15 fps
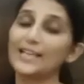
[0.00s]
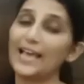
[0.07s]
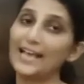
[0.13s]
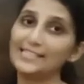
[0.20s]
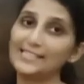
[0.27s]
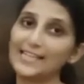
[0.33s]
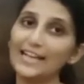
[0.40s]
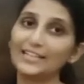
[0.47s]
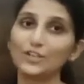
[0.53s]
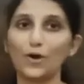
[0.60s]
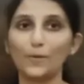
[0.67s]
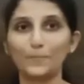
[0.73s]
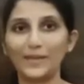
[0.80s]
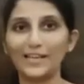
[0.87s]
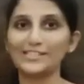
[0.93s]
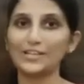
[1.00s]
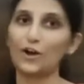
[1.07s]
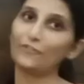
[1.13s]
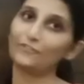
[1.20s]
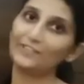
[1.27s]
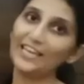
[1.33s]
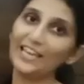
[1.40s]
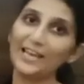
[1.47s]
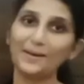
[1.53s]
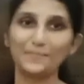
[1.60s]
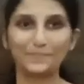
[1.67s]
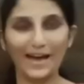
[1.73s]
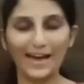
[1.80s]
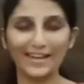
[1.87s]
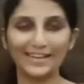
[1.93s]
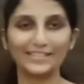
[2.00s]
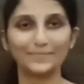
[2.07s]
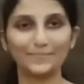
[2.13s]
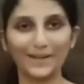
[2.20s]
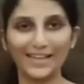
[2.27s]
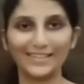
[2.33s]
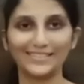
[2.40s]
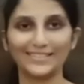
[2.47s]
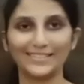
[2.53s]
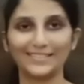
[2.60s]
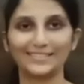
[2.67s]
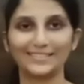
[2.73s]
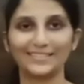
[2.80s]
exact copies of the parent plant.